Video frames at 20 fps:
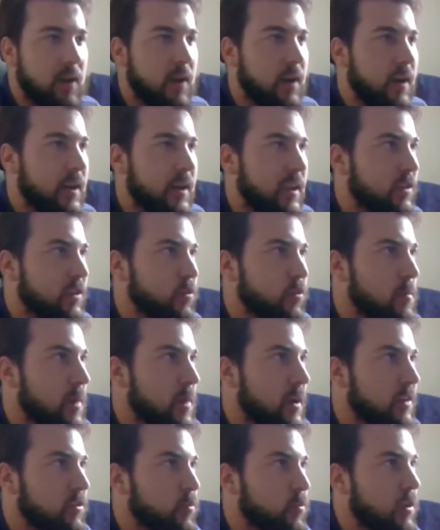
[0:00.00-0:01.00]
I
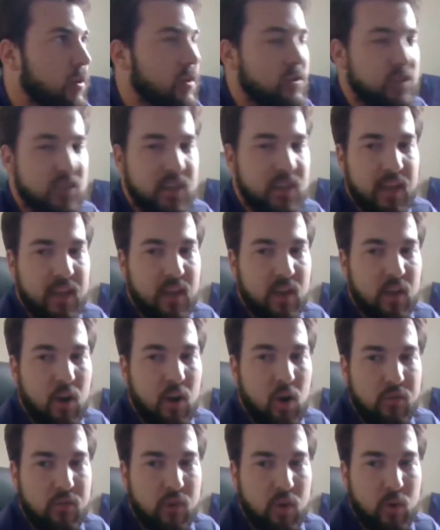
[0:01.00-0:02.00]
guess we might as well just
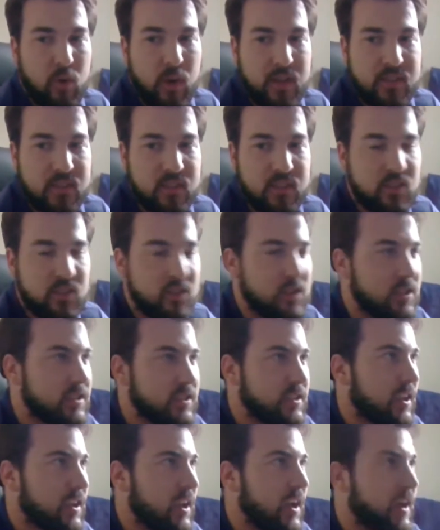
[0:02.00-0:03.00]
take a call for
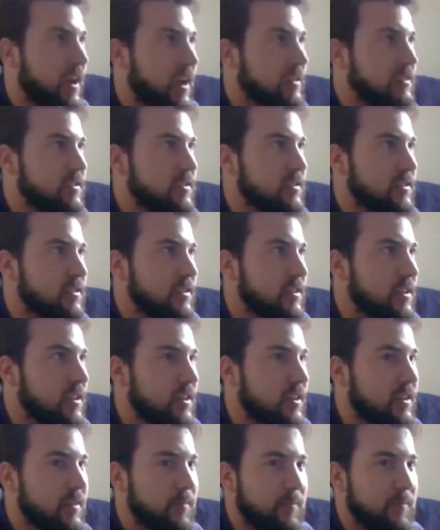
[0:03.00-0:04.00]
questions just in case